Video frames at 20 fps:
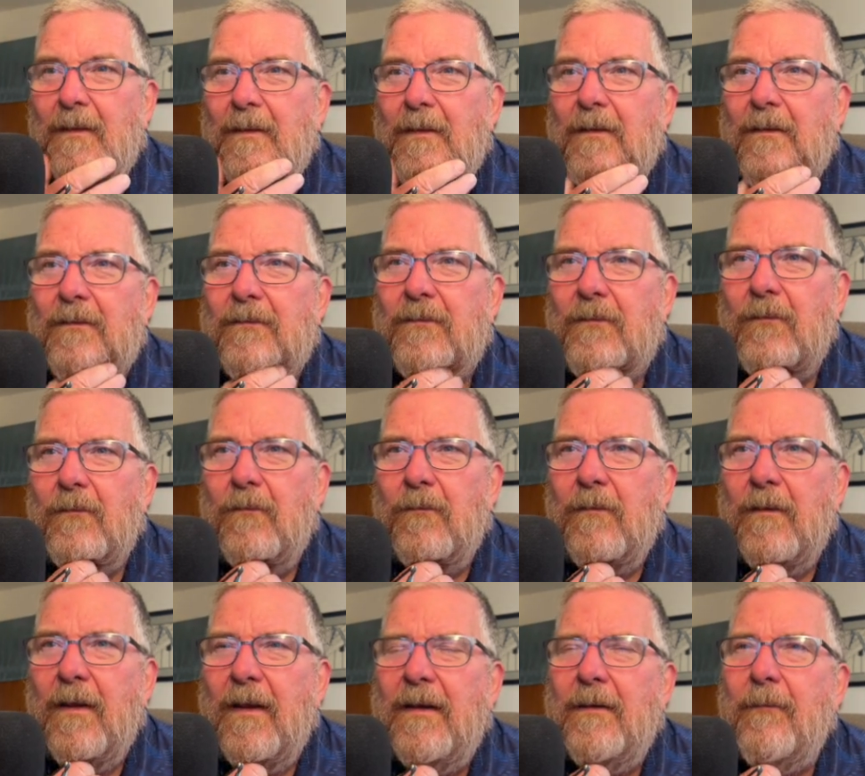
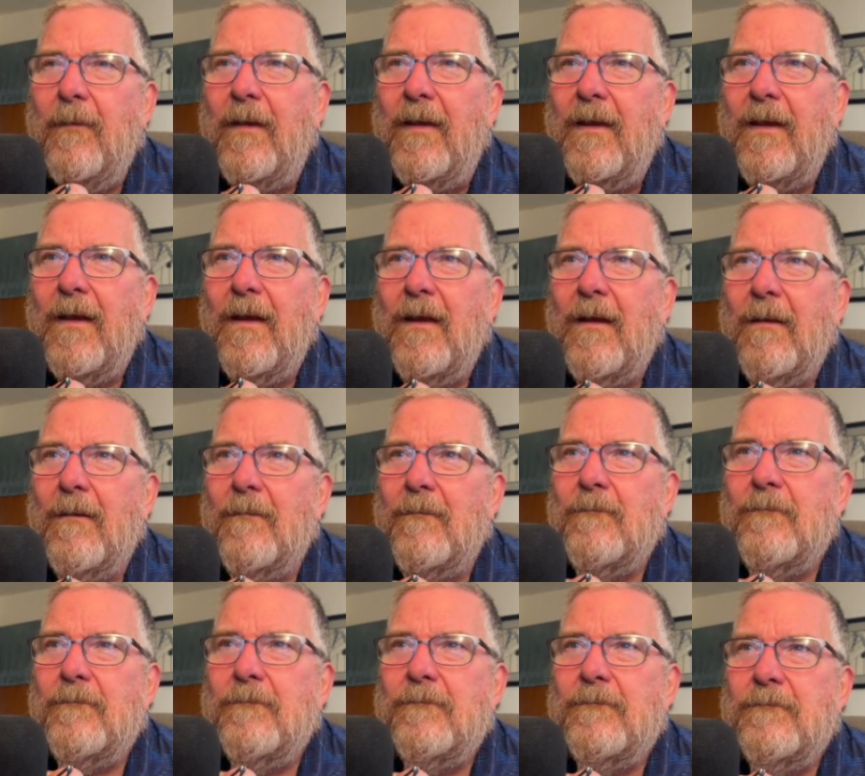So anyway,
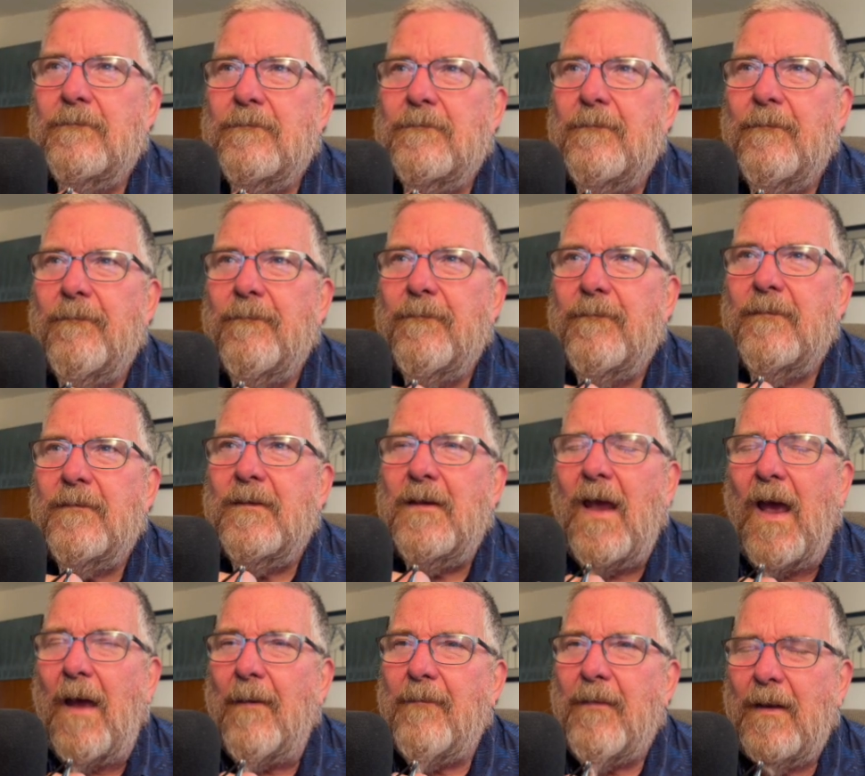
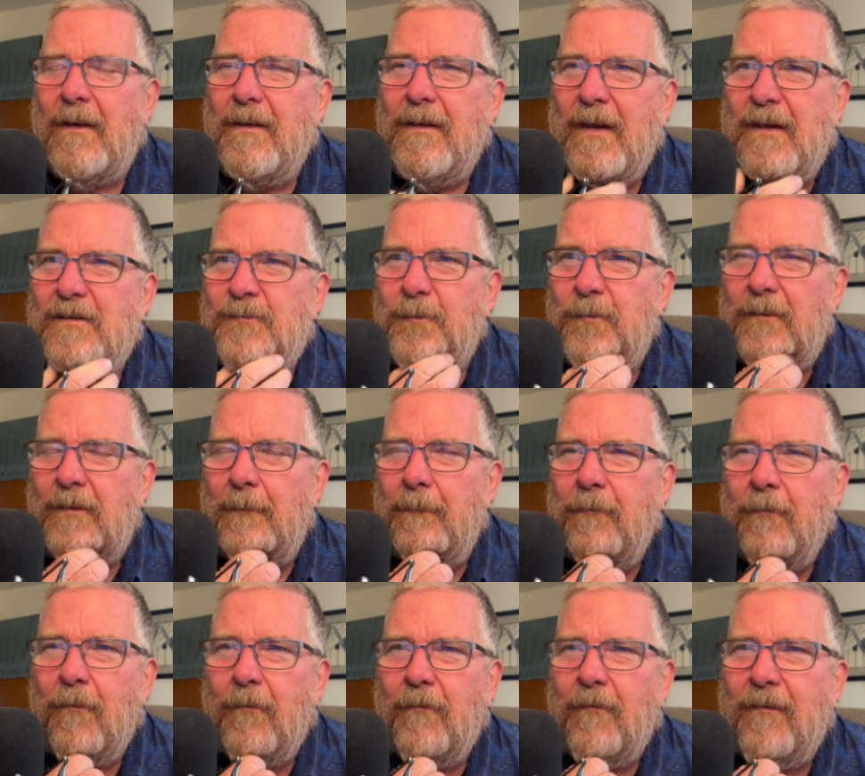yeah, I'm not an expert on
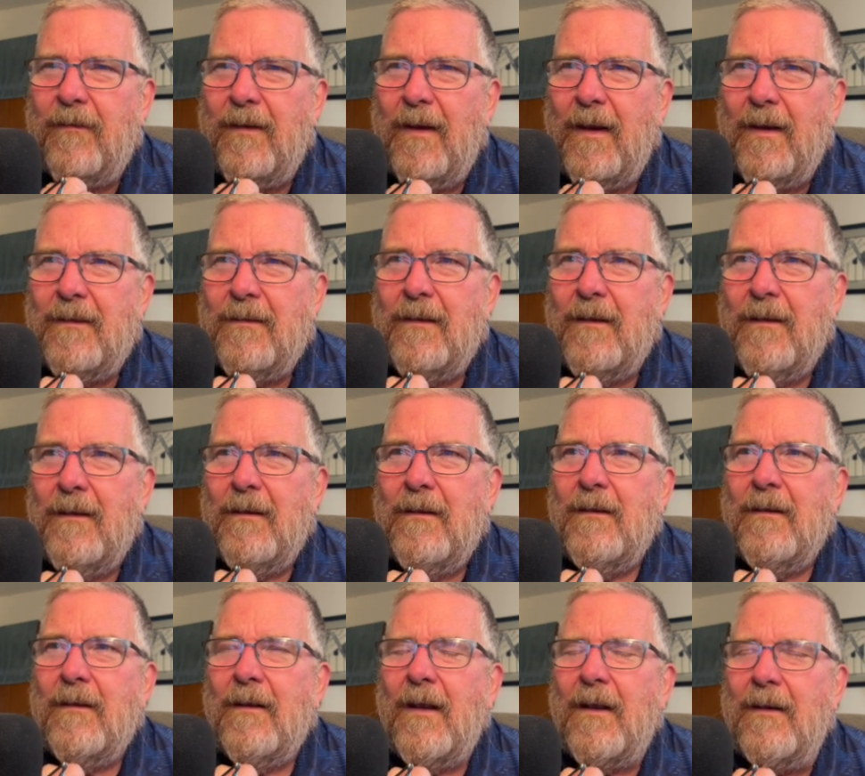Procreate.
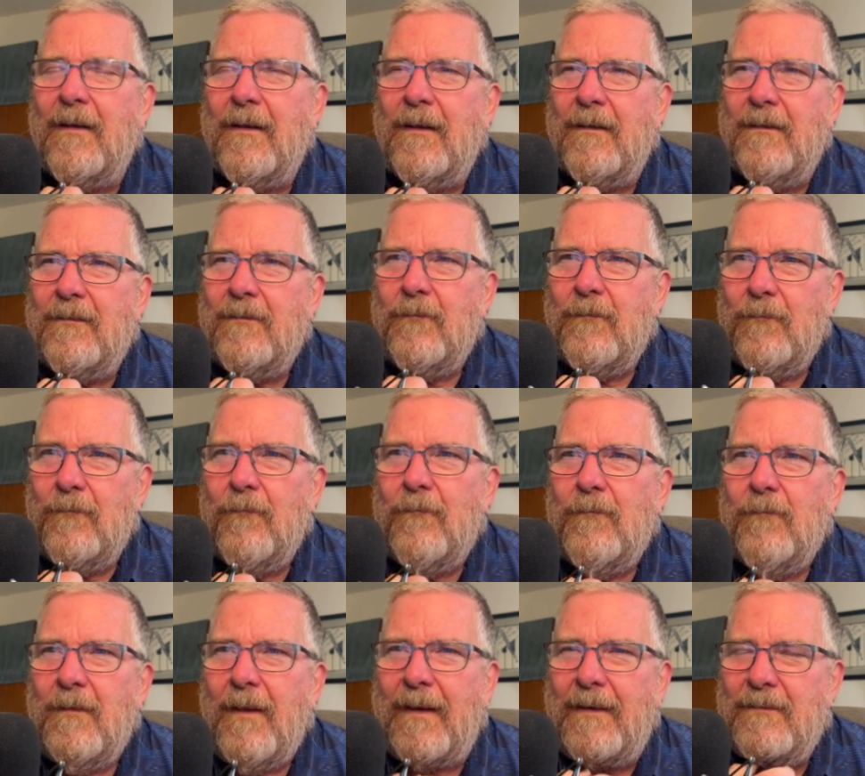I do
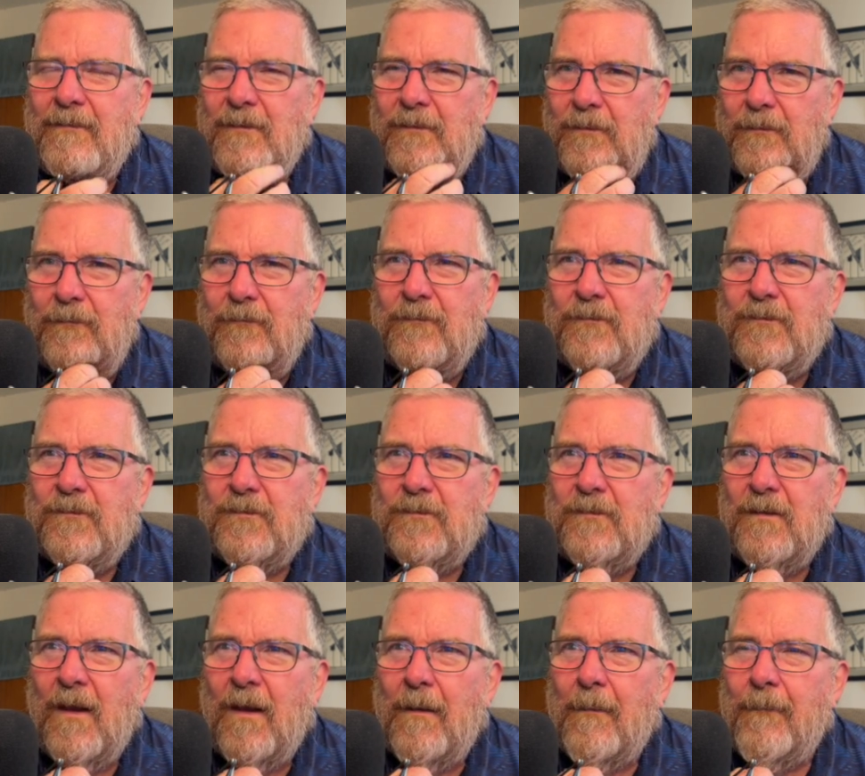like to
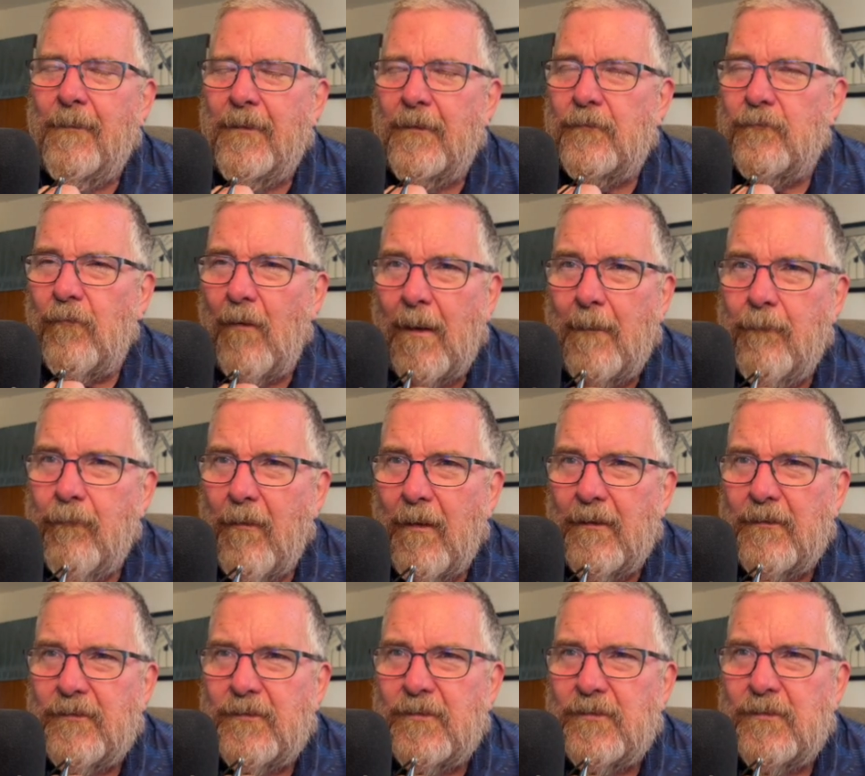use the dry
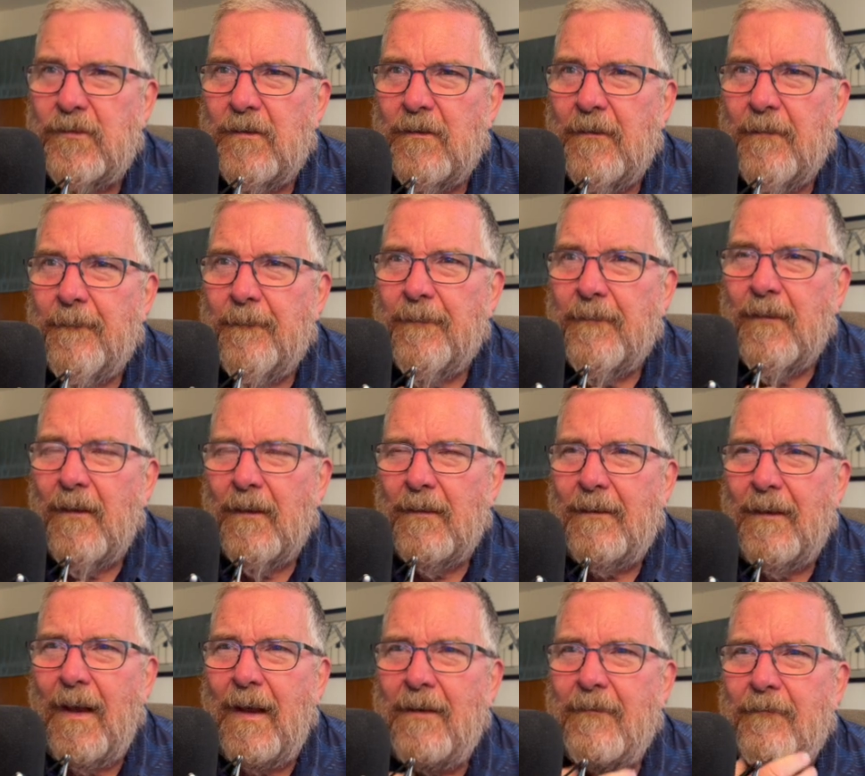brush a
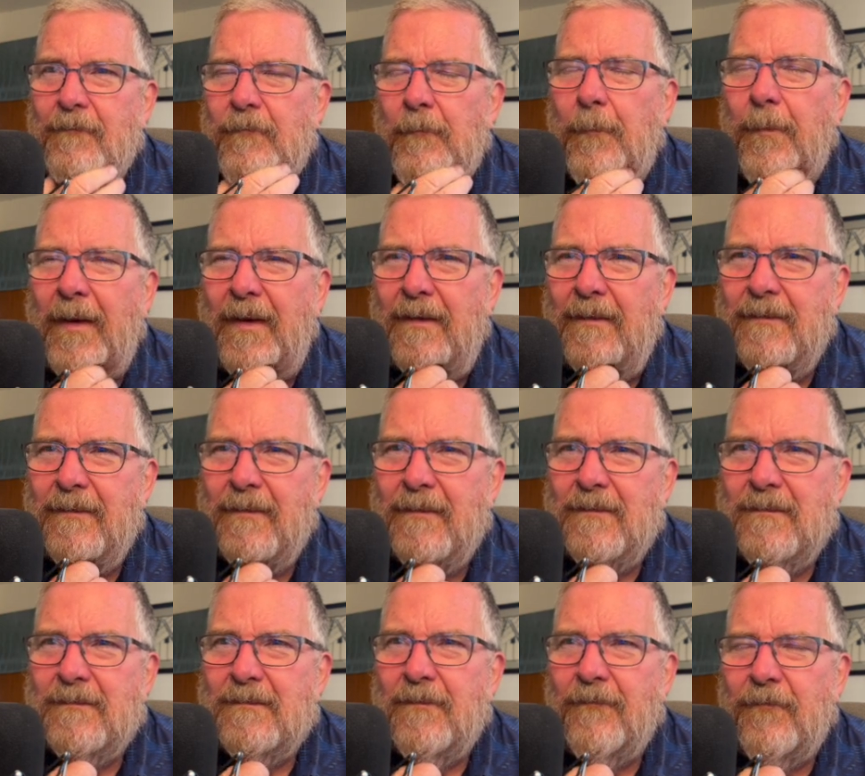lot for
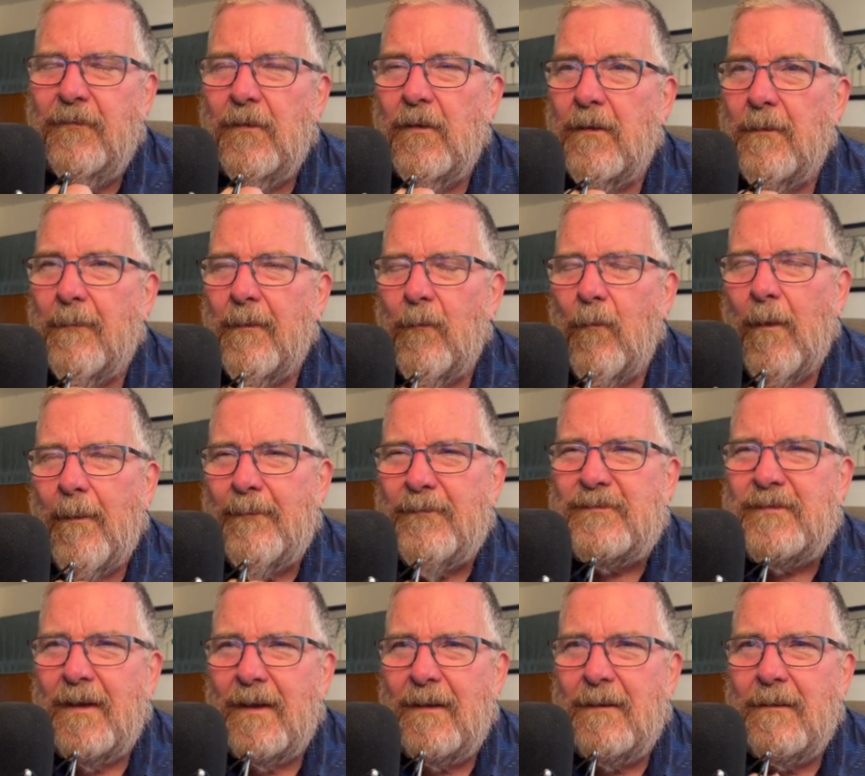paintings. If you go to my
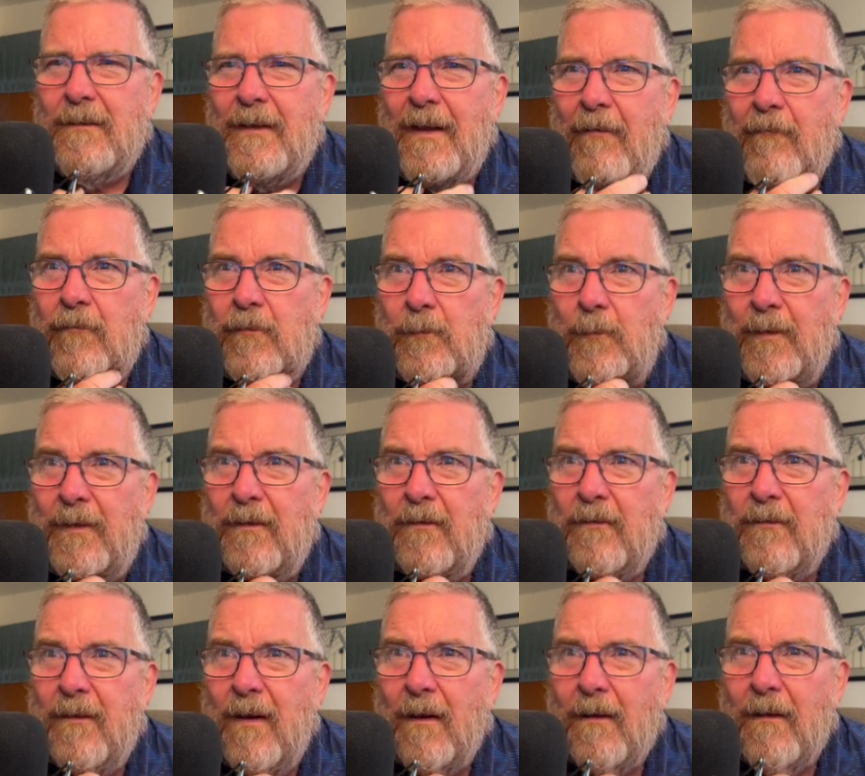website,
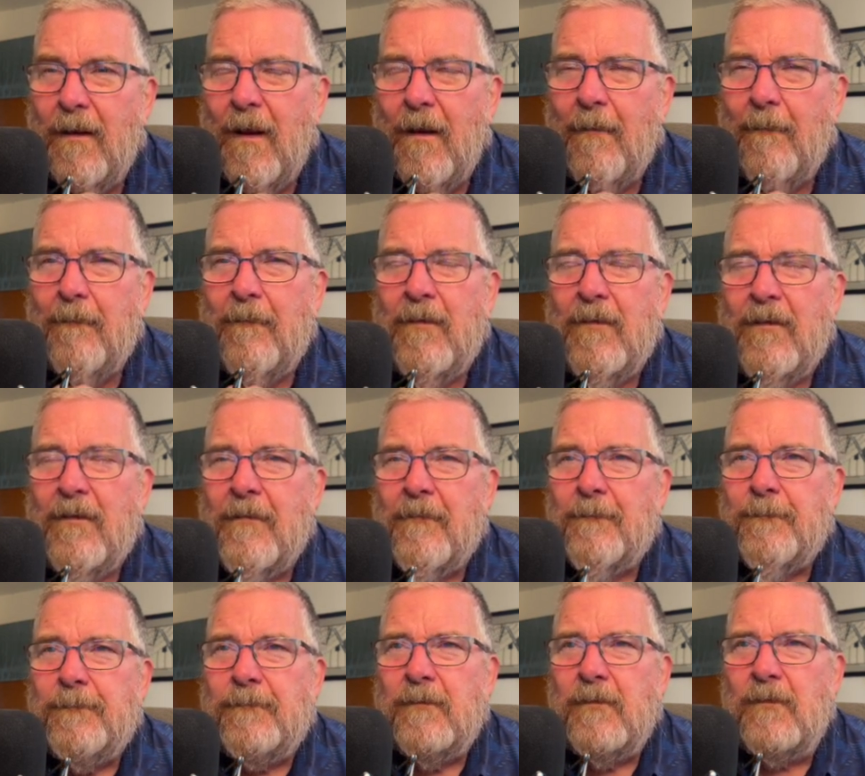larrywhitler.com,
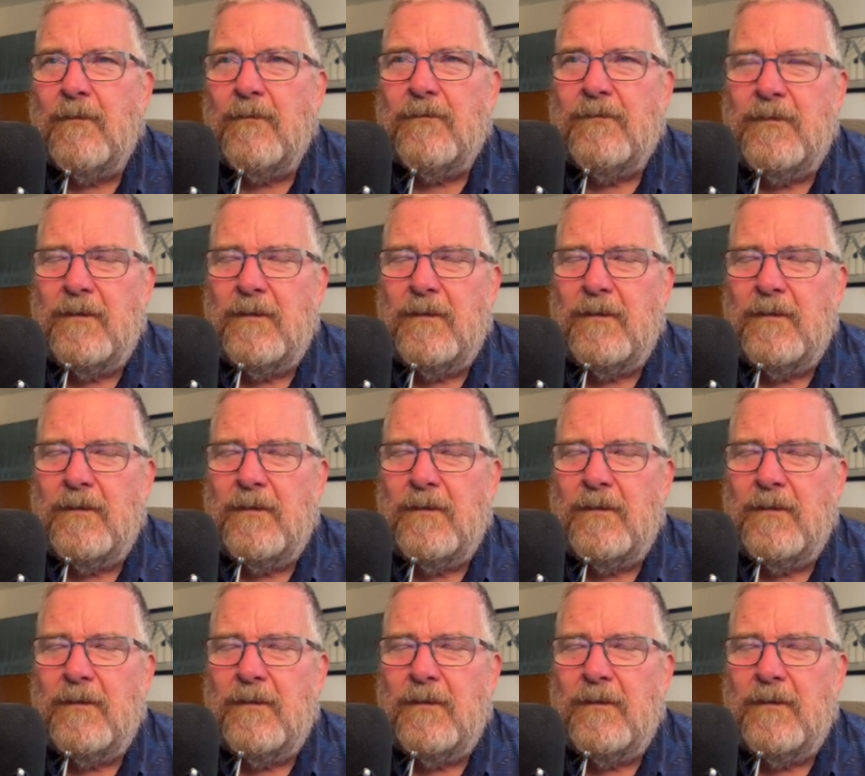you'll see